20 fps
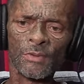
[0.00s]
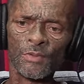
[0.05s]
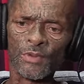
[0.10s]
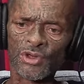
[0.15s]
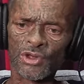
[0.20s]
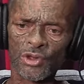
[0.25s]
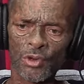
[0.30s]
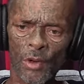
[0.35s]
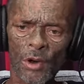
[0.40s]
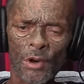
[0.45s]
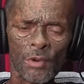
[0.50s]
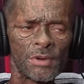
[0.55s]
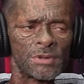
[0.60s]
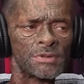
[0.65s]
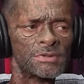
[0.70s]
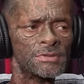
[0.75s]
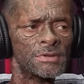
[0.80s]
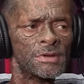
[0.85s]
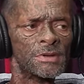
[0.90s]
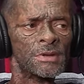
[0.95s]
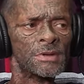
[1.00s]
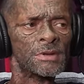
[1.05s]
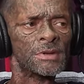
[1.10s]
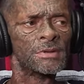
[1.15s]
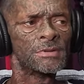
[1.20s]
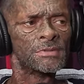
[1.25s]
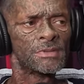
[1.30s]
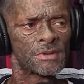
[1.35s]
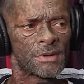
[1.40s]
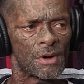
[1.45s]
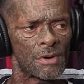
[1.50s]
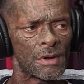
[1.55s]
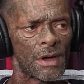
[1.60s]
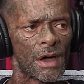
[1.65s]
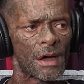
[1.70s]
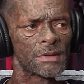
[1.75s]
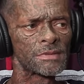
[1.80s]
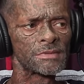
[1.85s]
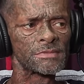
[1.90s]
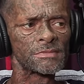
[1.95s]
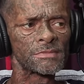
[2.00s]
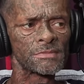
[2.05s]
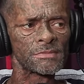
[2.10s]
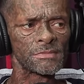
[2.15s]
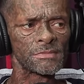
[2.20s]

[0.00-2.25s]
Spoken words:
we swallow it, we go out,